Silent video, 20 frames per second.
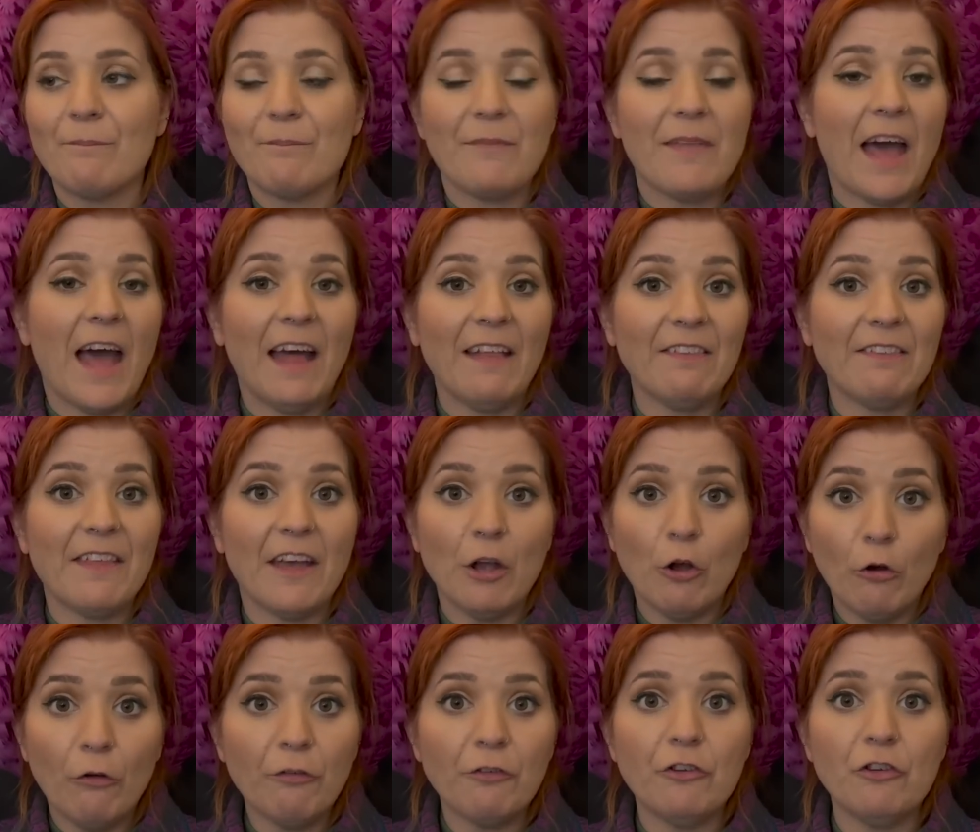and they
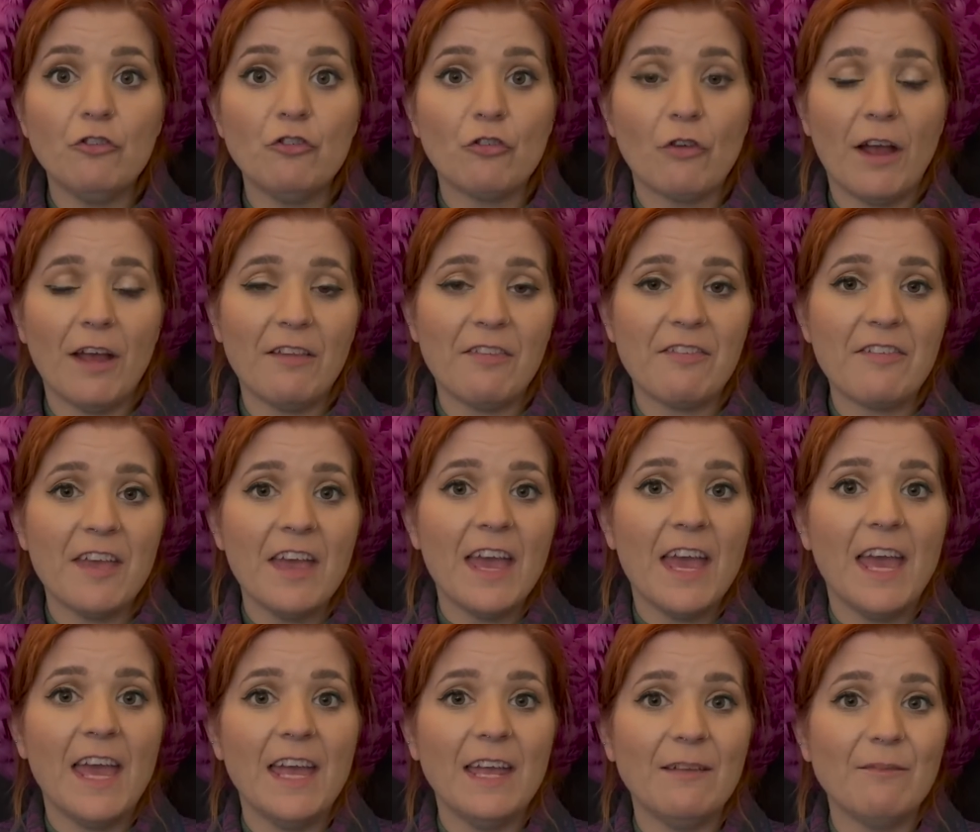often dressed
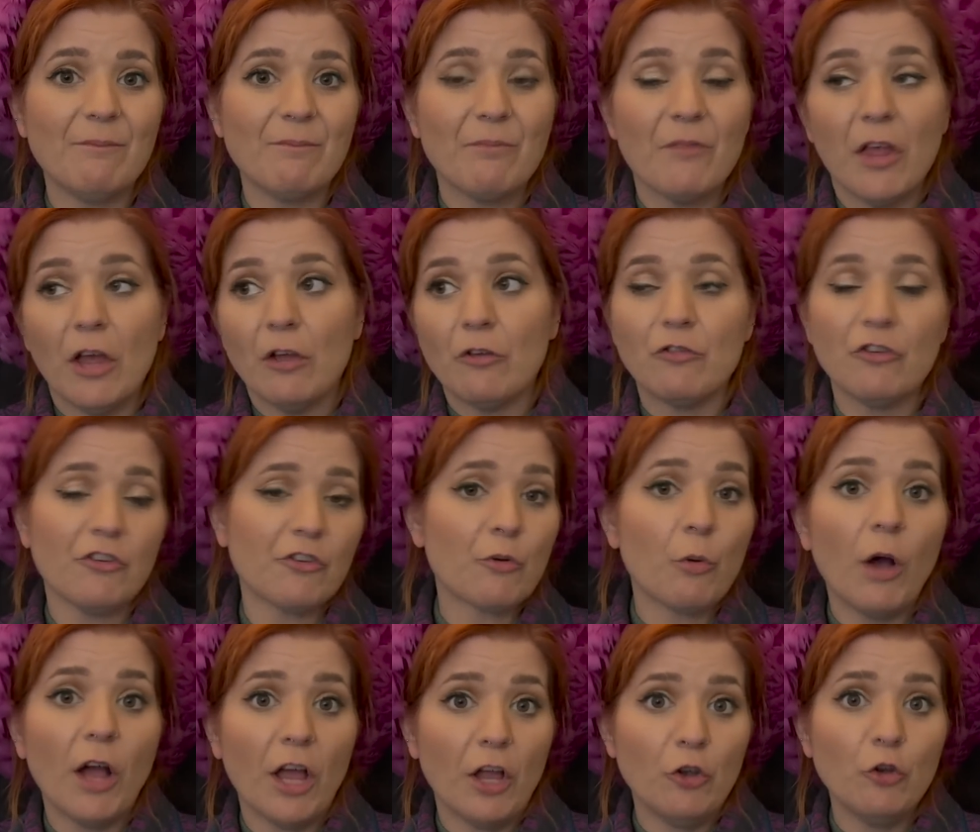in just
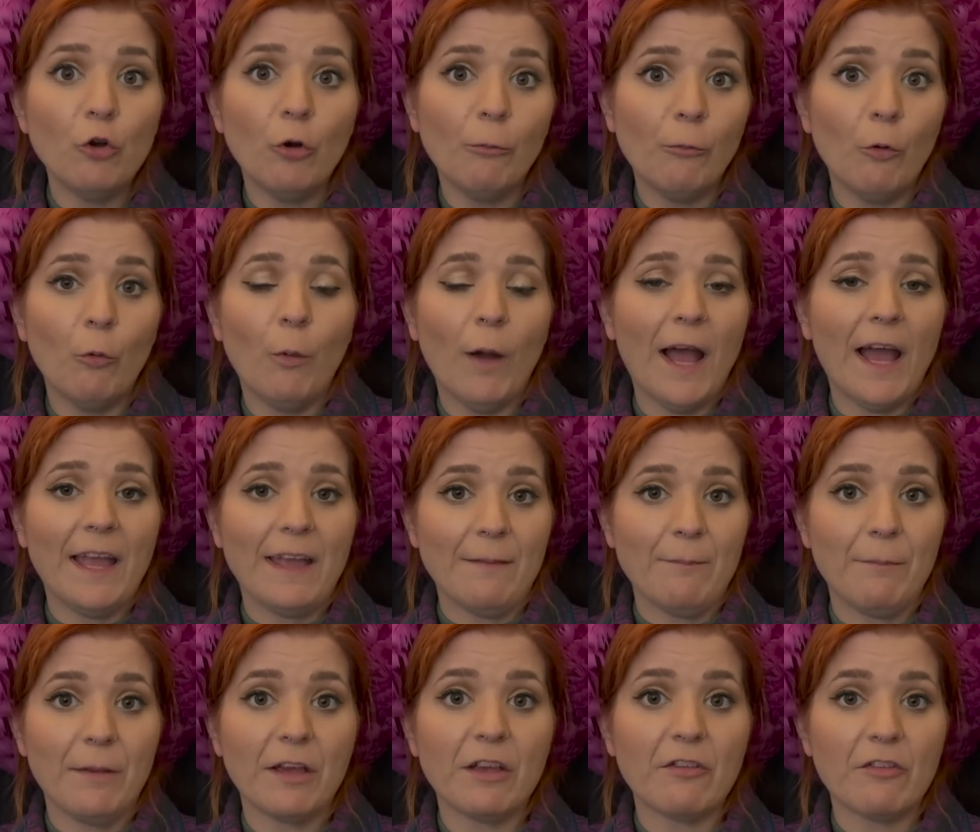quite a normal way,
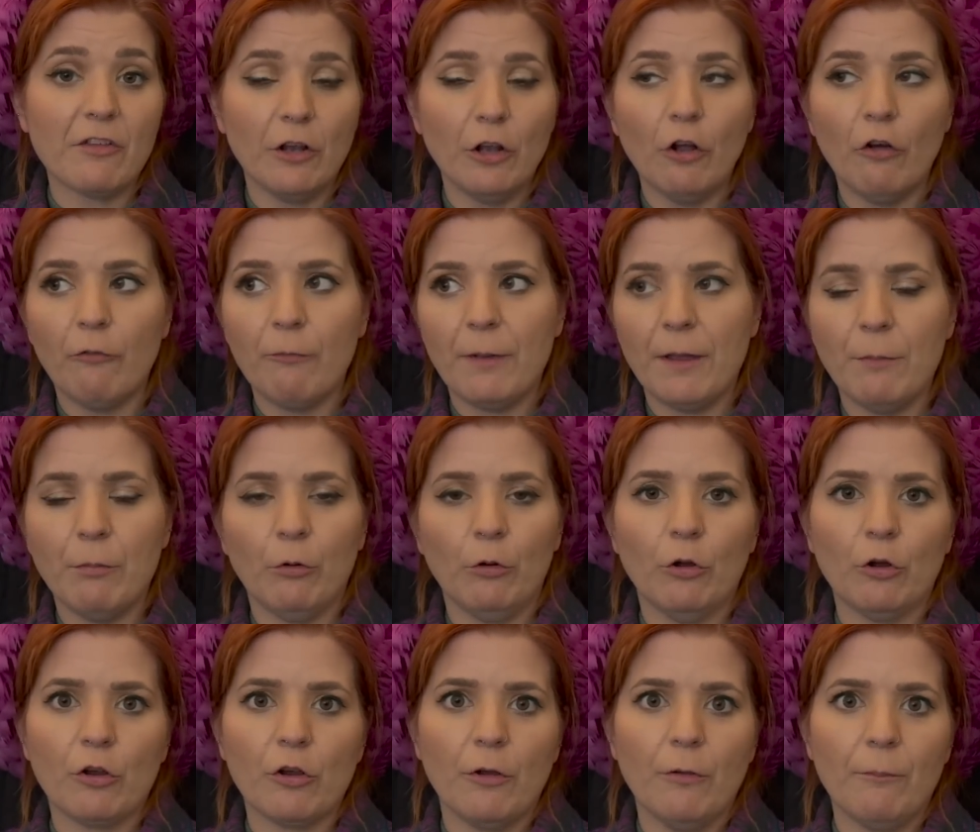because a lot of people
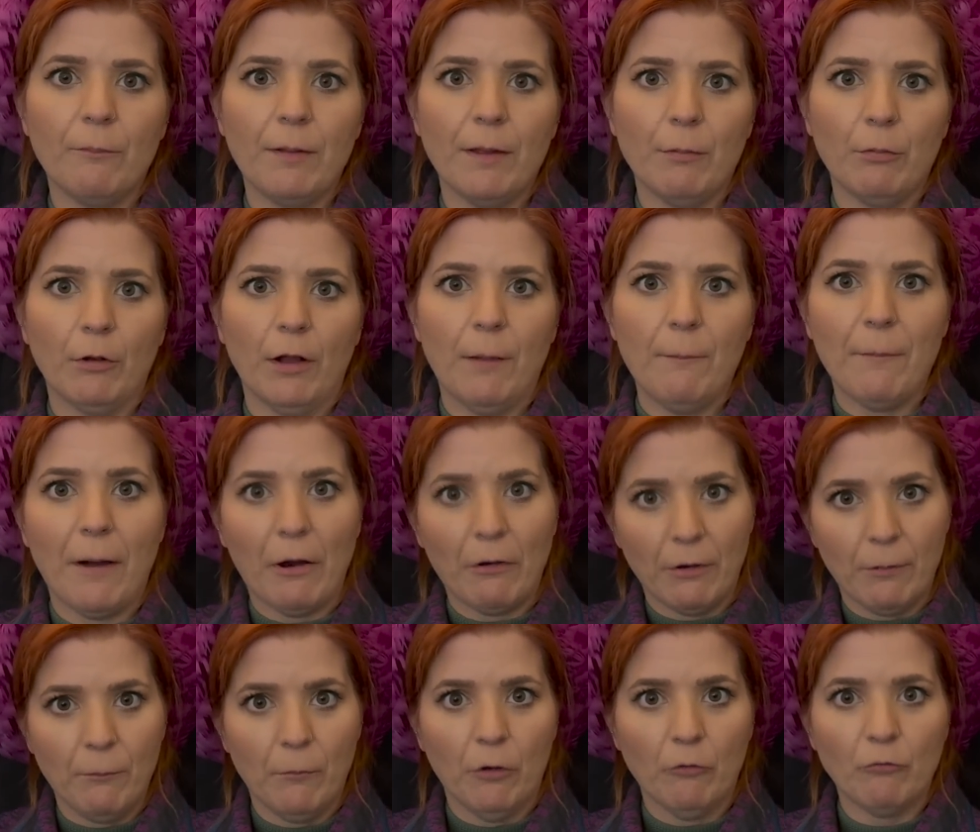look at people like
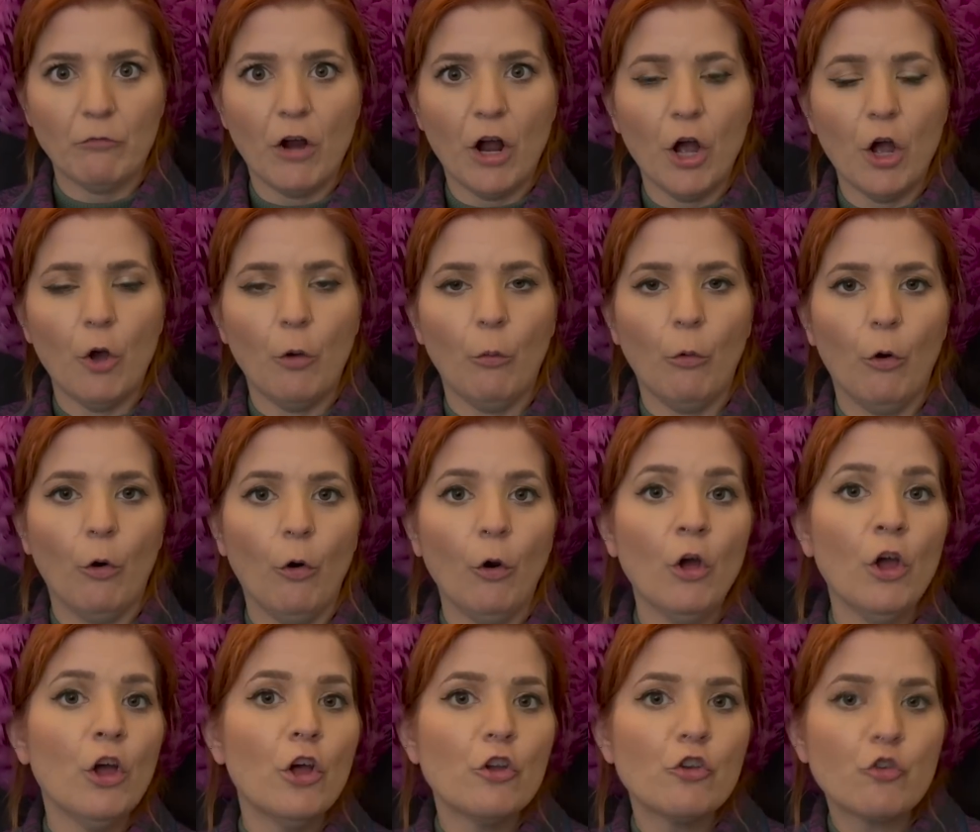Marilyn Monroe or
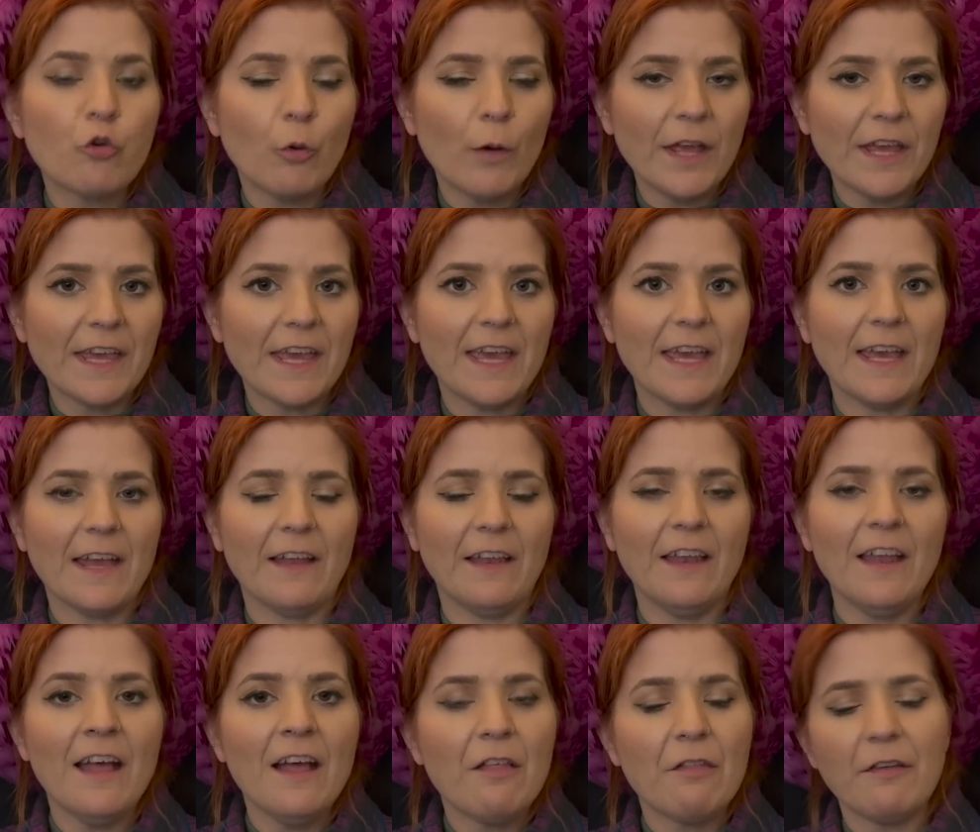Twiggy and
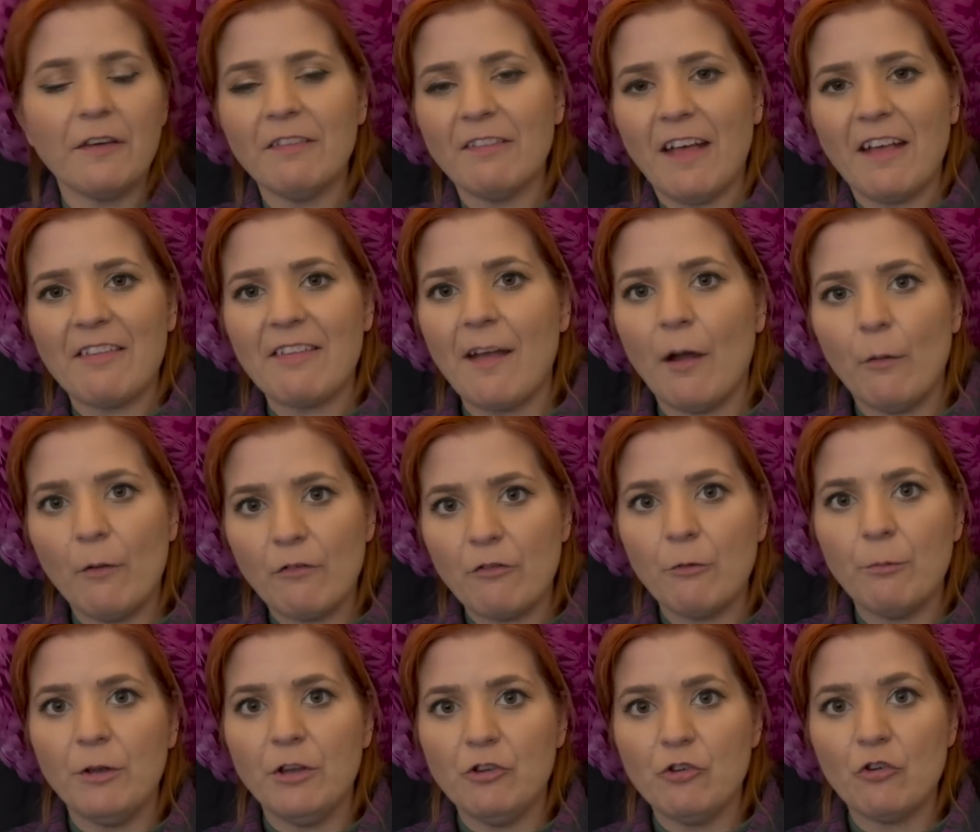think that's how
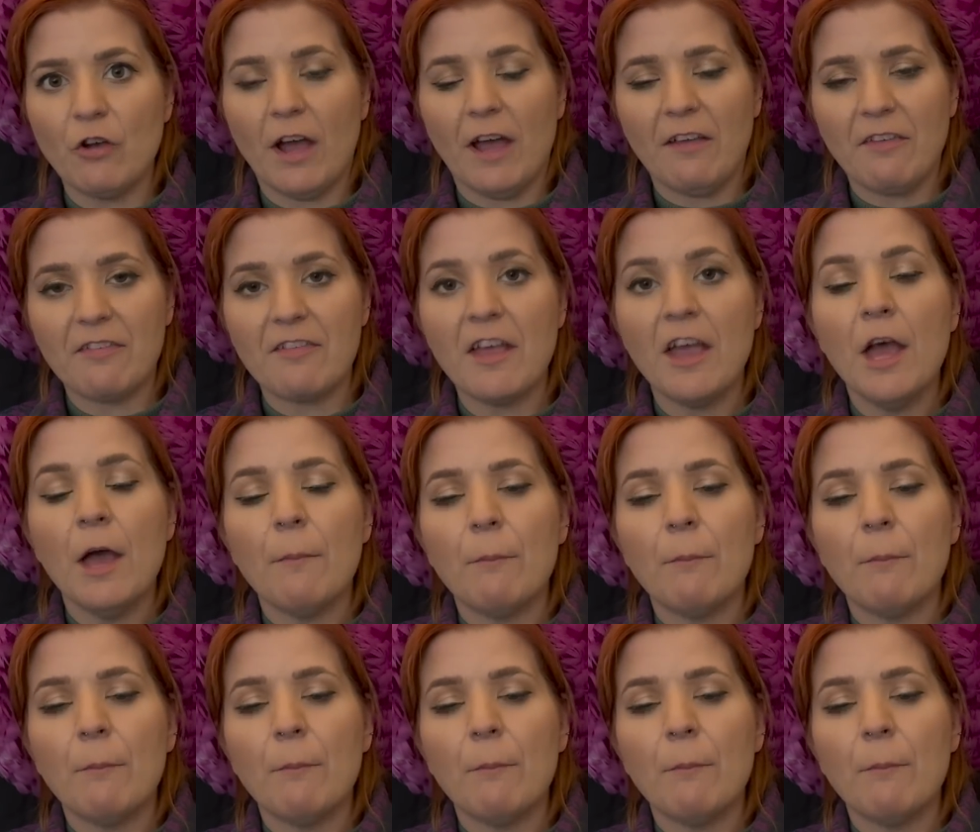everybody dressed.